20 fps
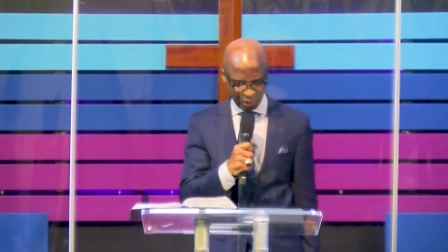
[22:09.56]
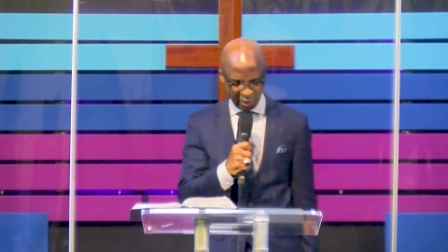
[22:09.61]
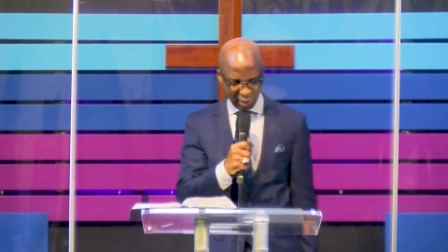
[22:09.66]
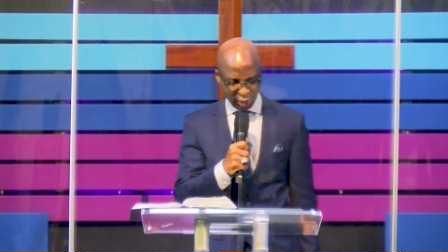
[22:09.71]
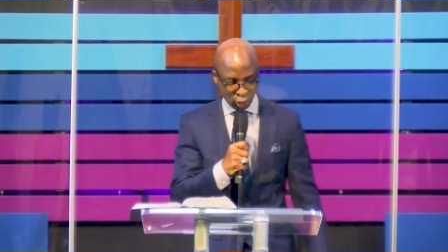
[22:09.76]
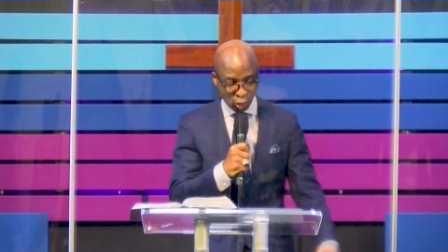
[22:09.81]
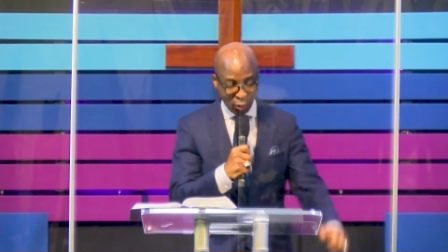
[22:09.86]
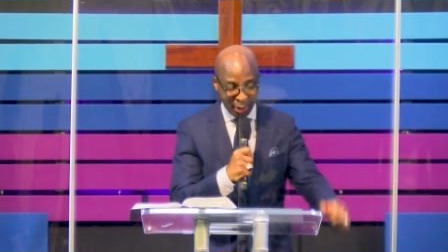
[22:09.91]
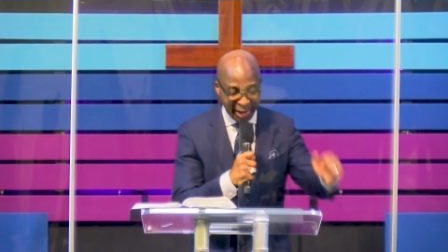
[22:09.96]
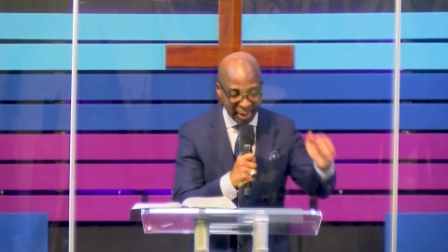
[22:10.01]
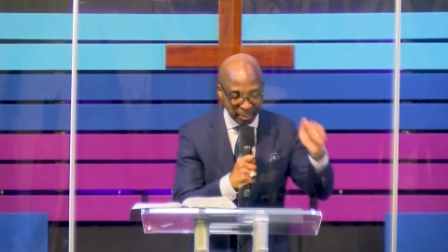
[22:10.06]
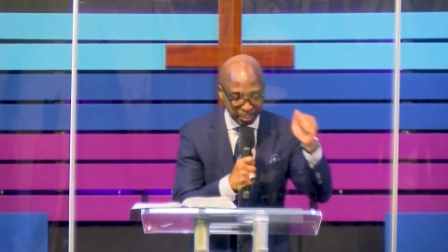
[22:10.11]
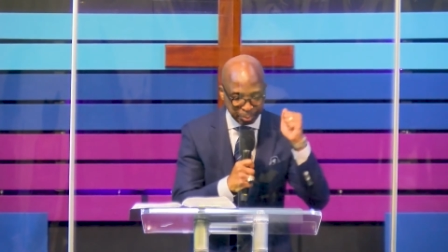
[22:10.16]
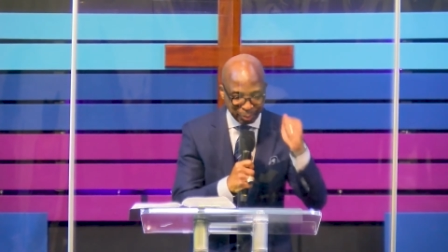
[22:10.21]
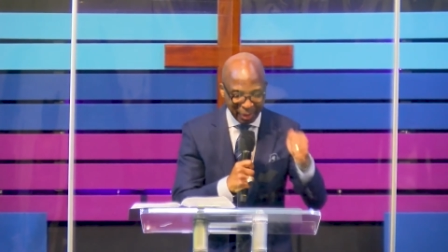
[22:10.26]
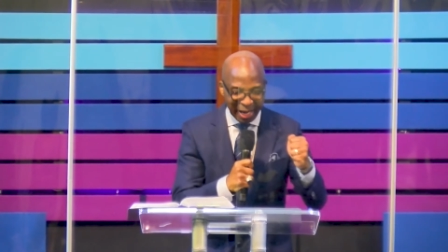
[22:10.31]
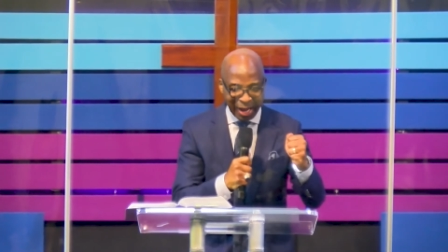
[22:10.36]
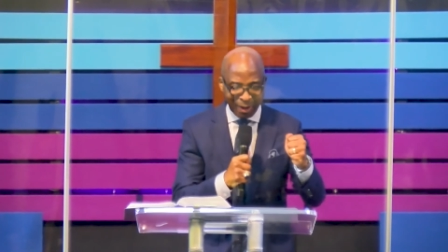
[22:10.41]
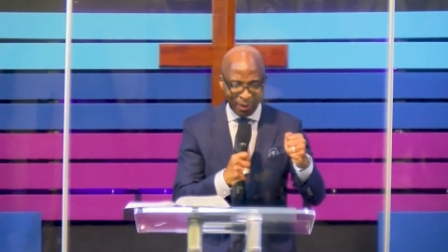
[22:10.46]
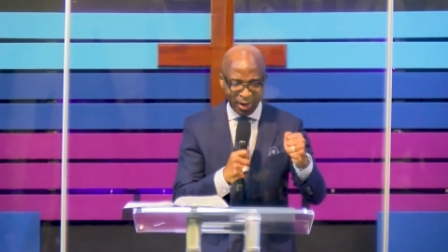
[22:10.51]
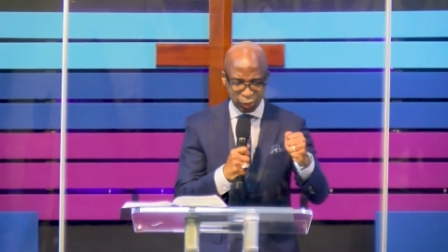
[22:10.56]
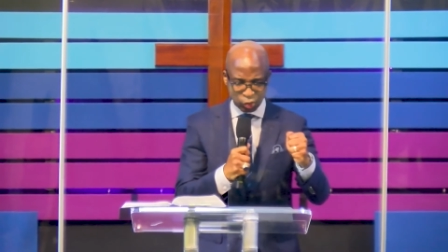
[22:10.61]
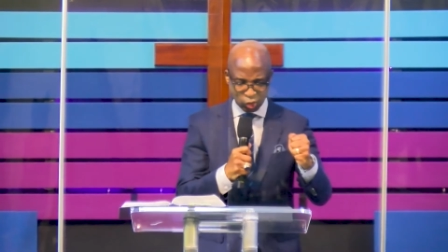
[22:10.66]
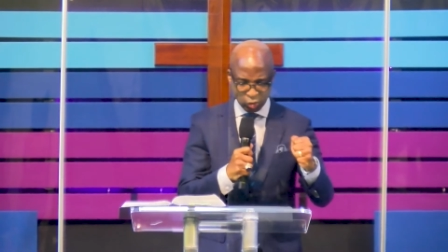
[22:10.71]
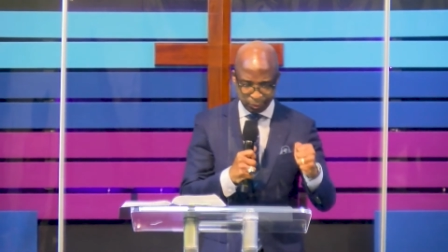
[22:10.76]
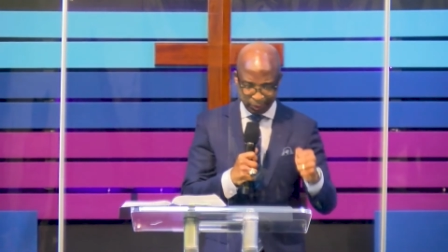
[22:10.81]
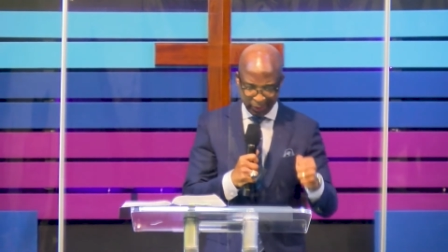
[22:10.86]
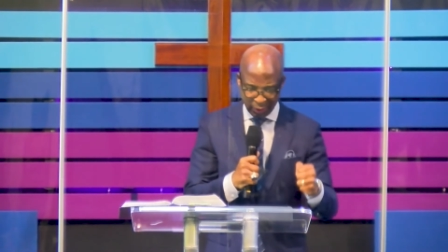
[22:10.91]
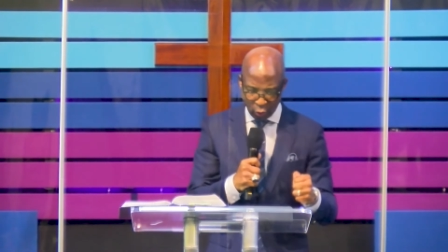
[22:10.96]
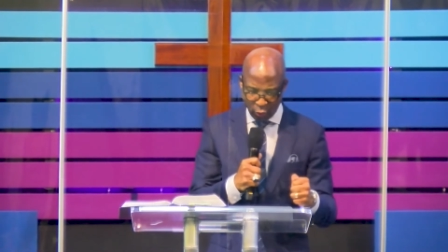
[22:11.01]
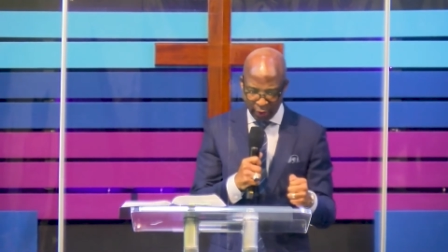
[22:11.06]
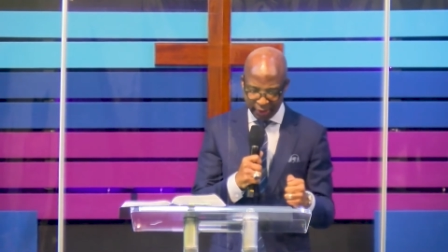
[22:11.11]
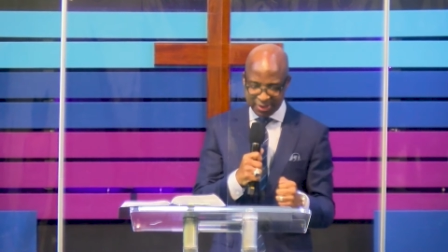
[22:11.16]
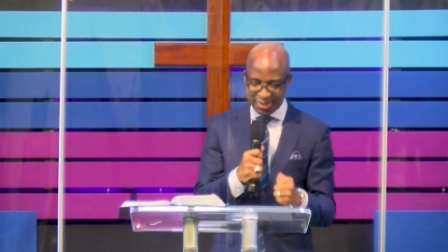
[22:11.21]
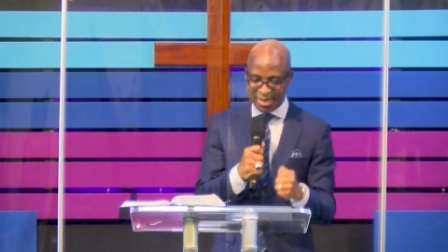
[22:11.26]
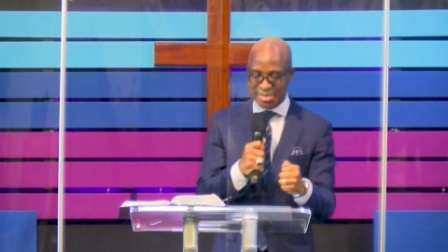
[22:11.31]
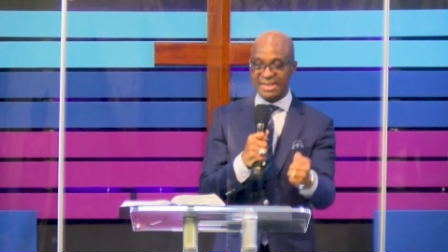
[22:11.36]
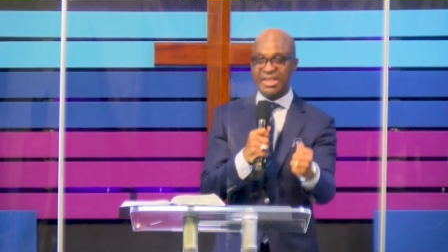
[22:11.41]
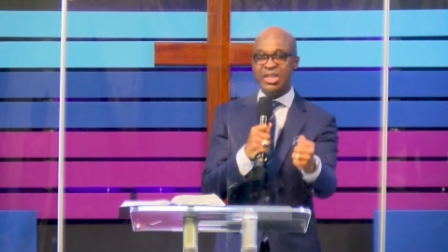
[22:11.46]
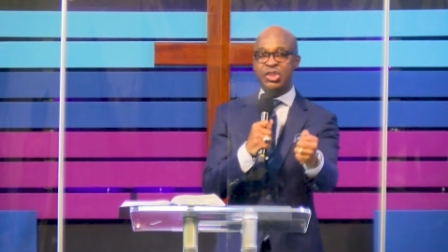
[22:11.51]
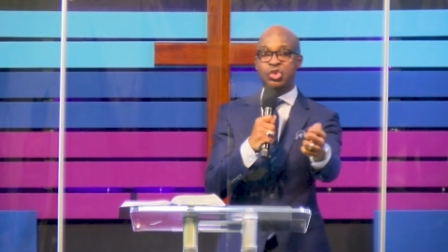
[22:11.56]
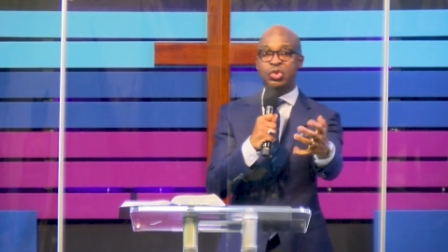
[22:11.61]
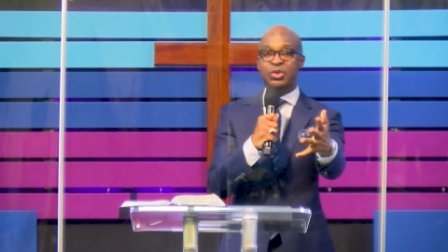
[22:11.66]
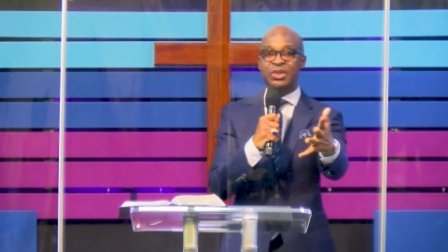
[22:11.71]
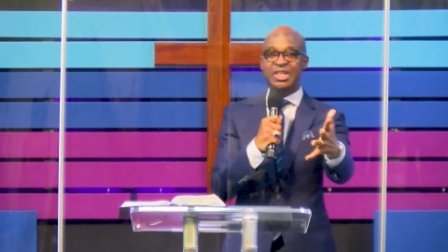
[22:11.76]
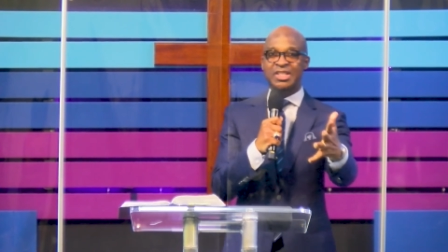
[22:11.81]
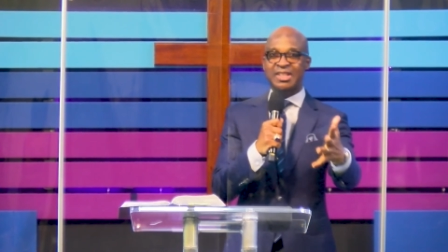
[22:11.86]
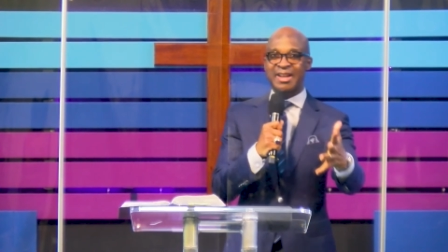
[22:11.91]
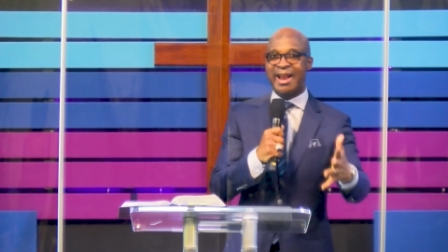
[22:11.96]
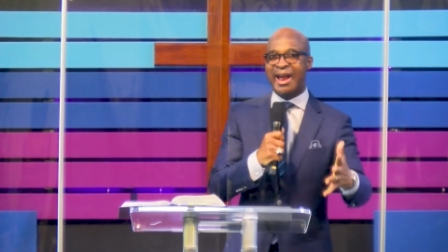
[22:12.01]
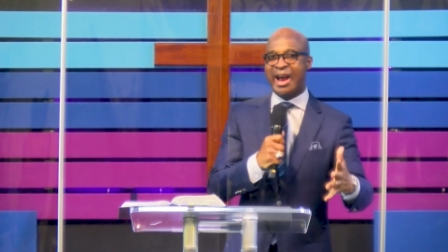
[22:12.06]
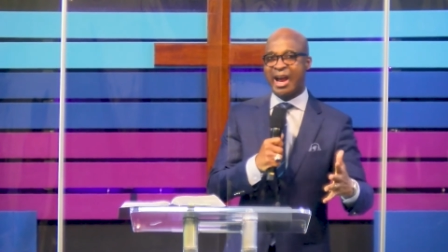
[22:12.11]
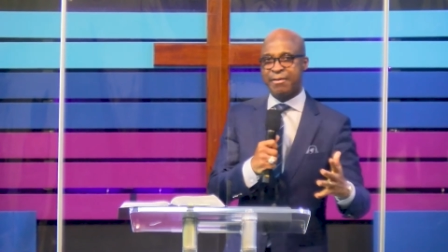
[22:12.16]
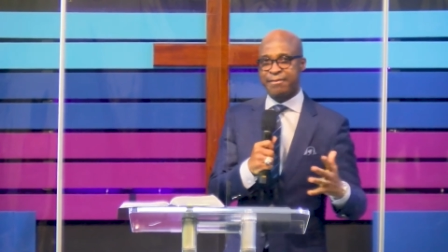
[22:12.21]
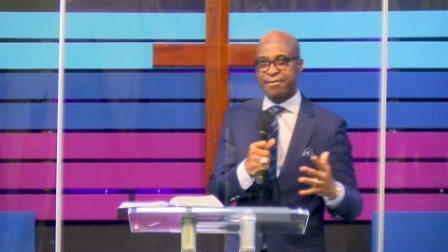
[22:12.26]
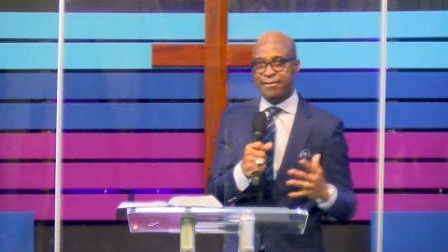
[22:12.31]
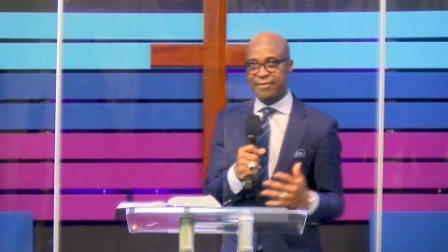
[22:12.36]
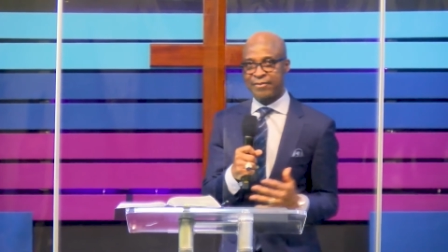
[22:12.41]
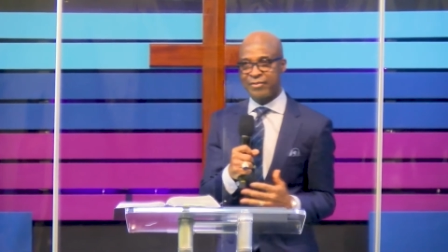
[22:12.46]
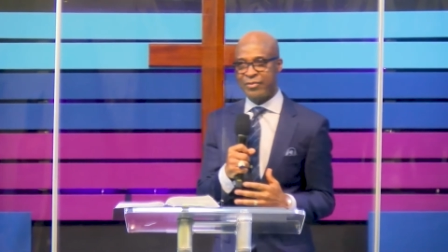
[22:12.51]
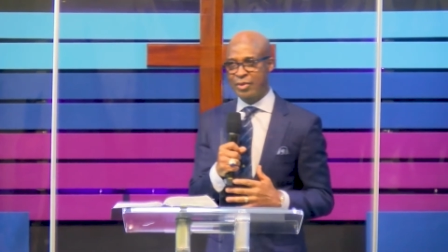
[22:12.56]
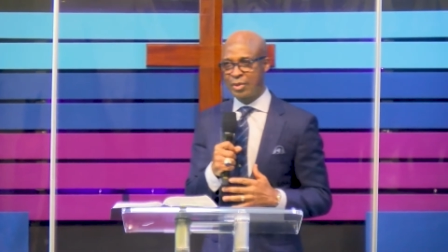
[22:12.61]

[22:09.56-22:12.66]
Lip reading: You are empowered to be witnesses to this life.